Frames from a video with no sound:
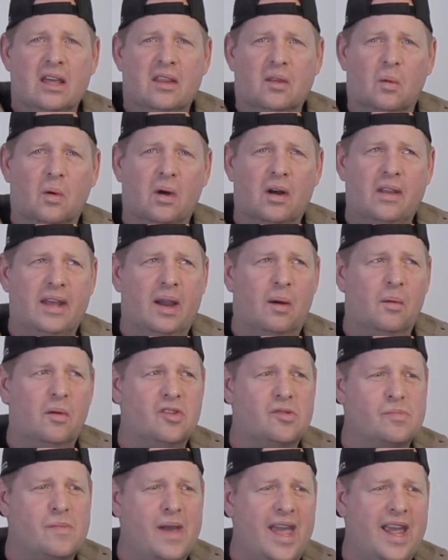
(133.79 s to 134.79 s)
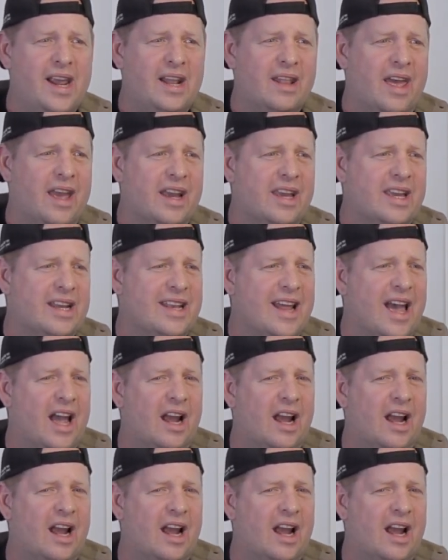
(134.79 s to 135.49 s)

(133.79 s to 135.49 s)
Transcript: The one that was made like in